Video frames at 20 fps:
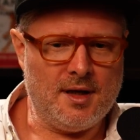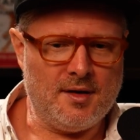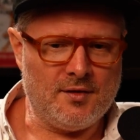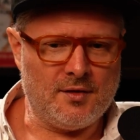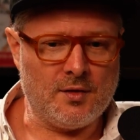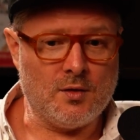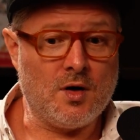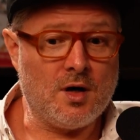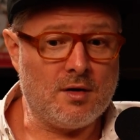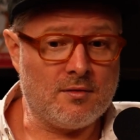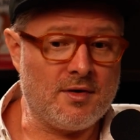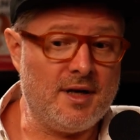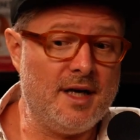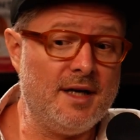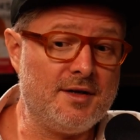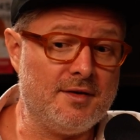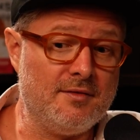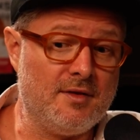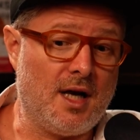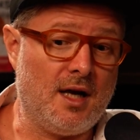so
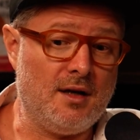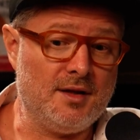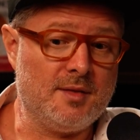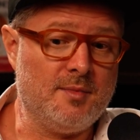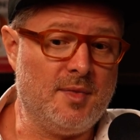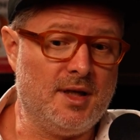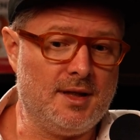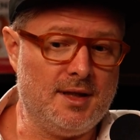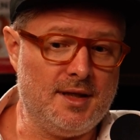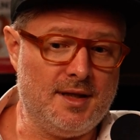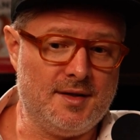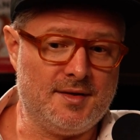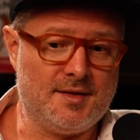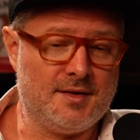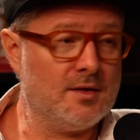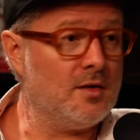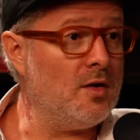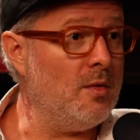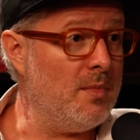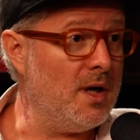creation ultimately is
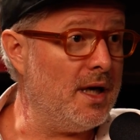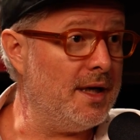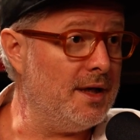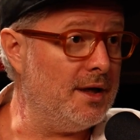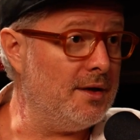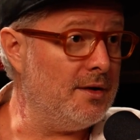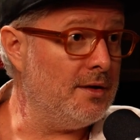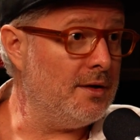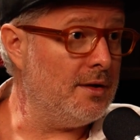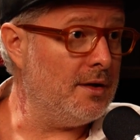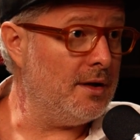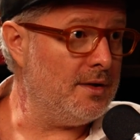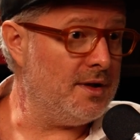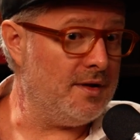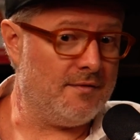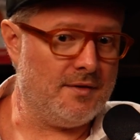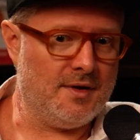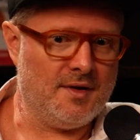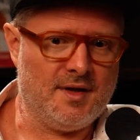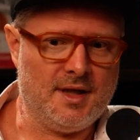combining
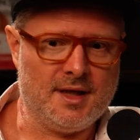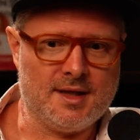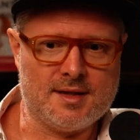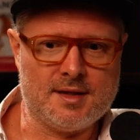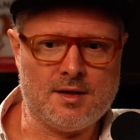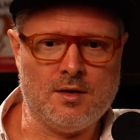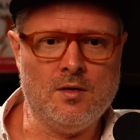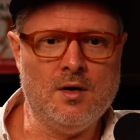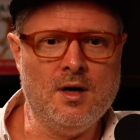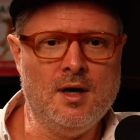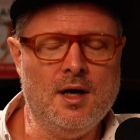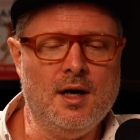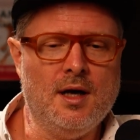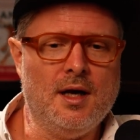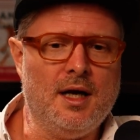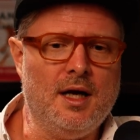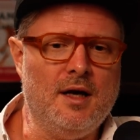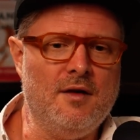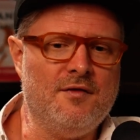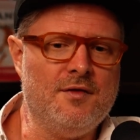different things. So
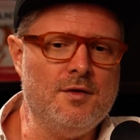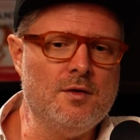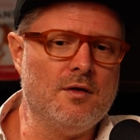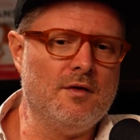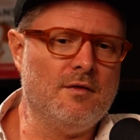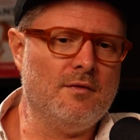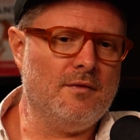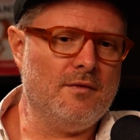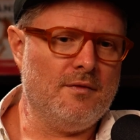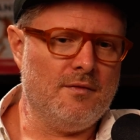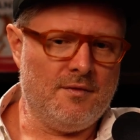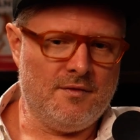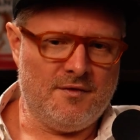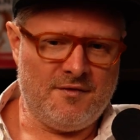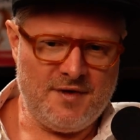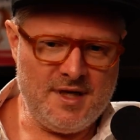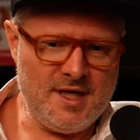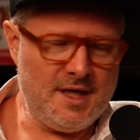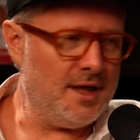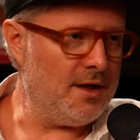if you're
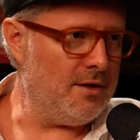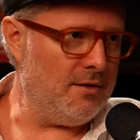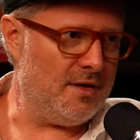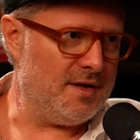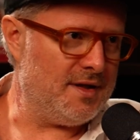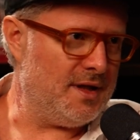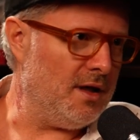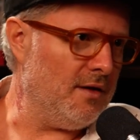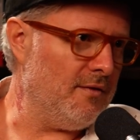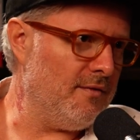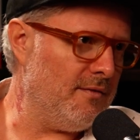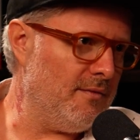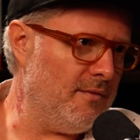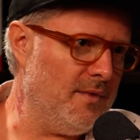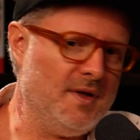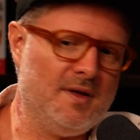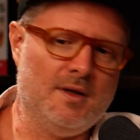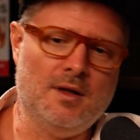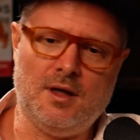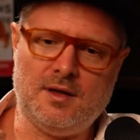feeding yourself
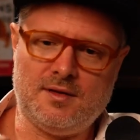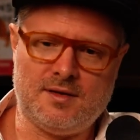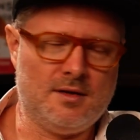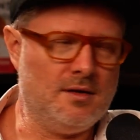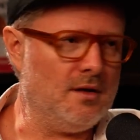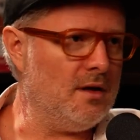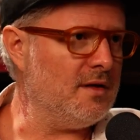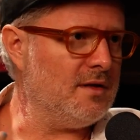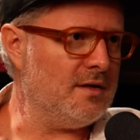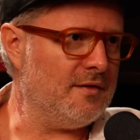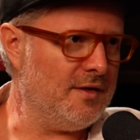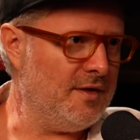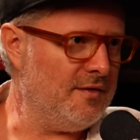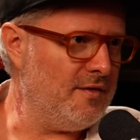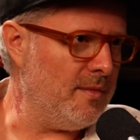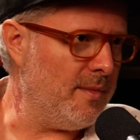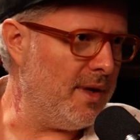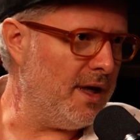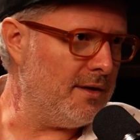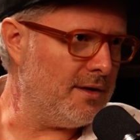with lots and lots of
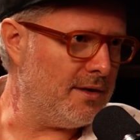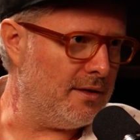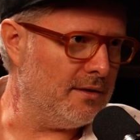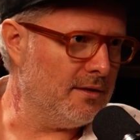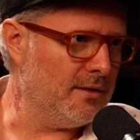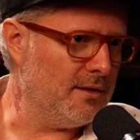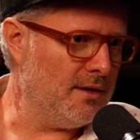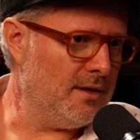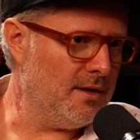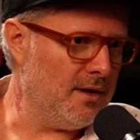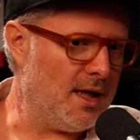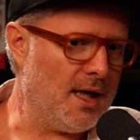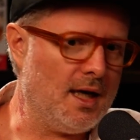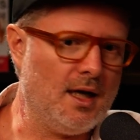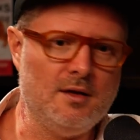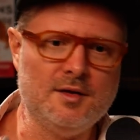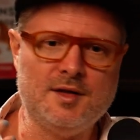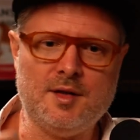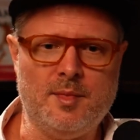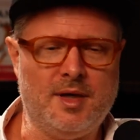information,
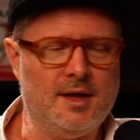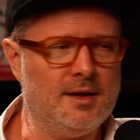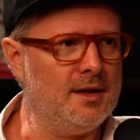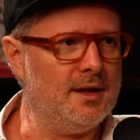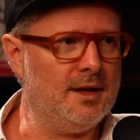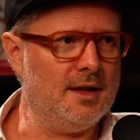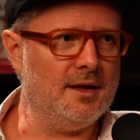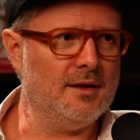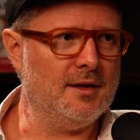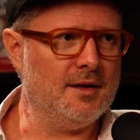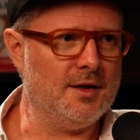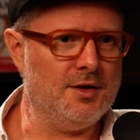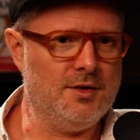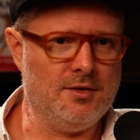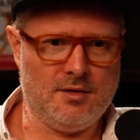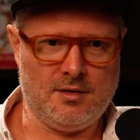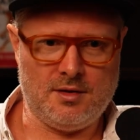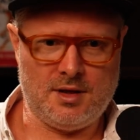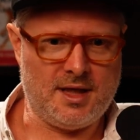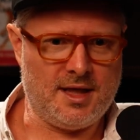ultimately
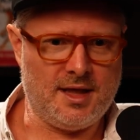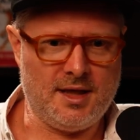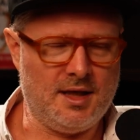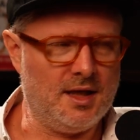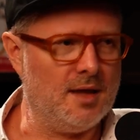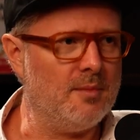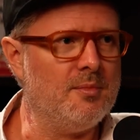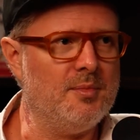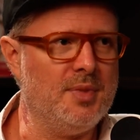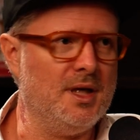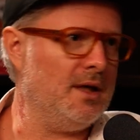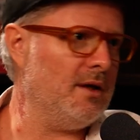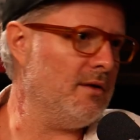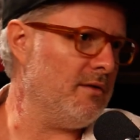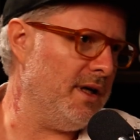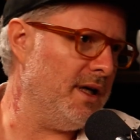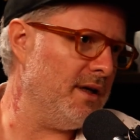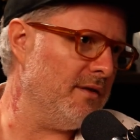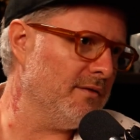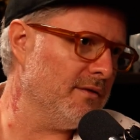you're going to end up being
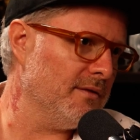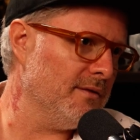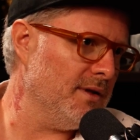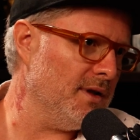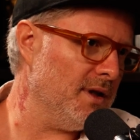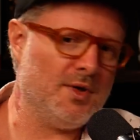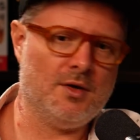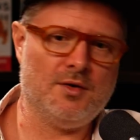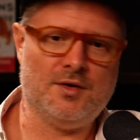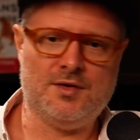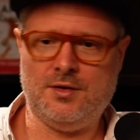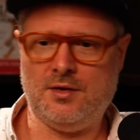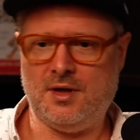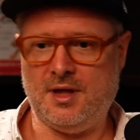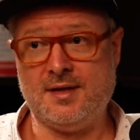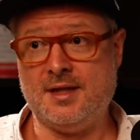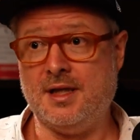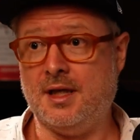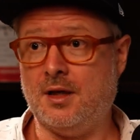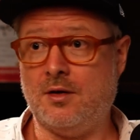creative because you're
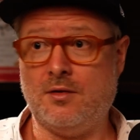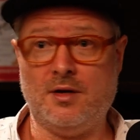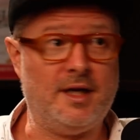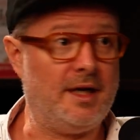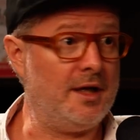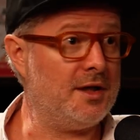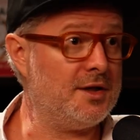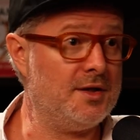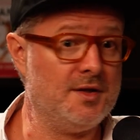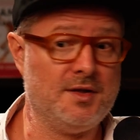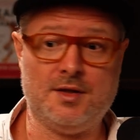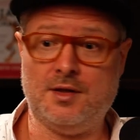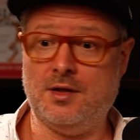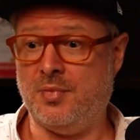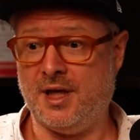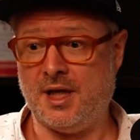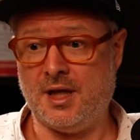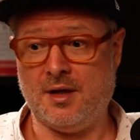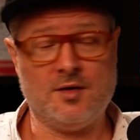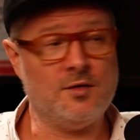seeing connections and
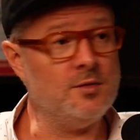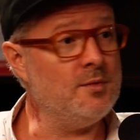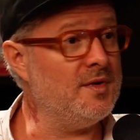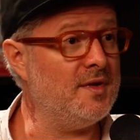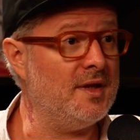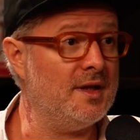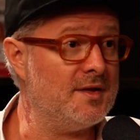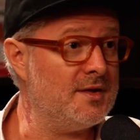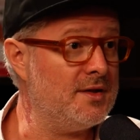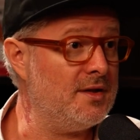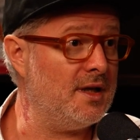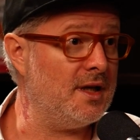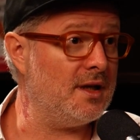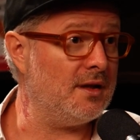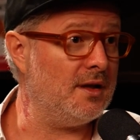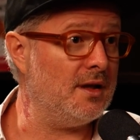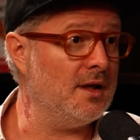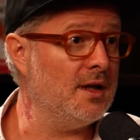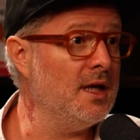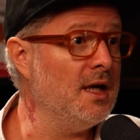bringing two things
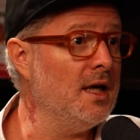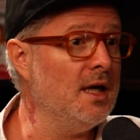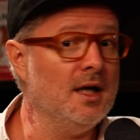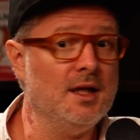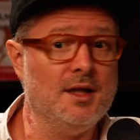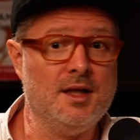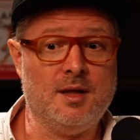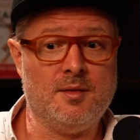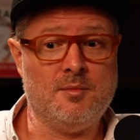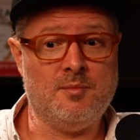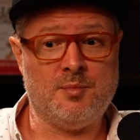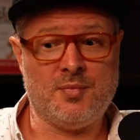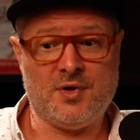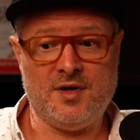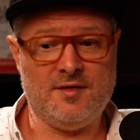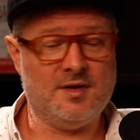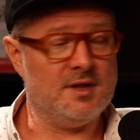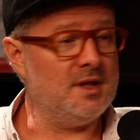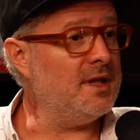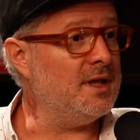together that
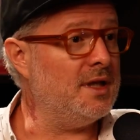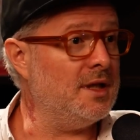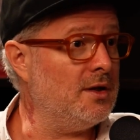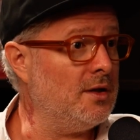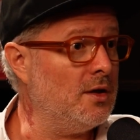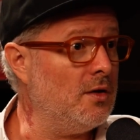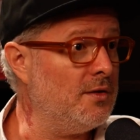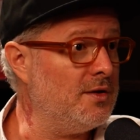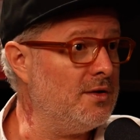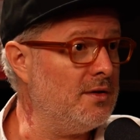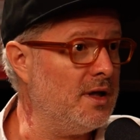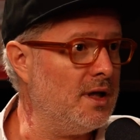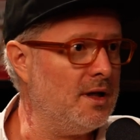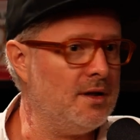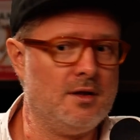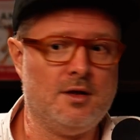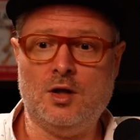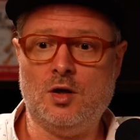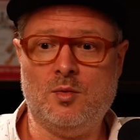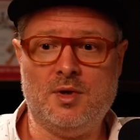previously didn't go
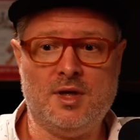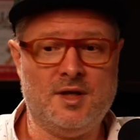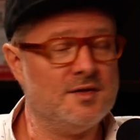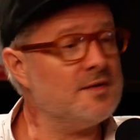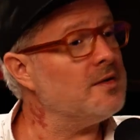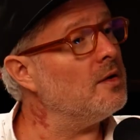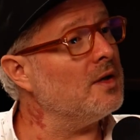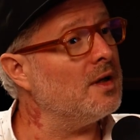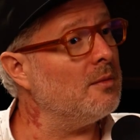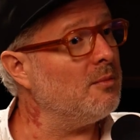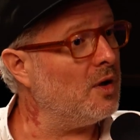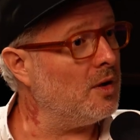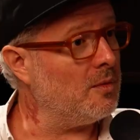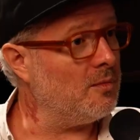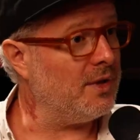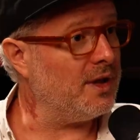together. No one has thought about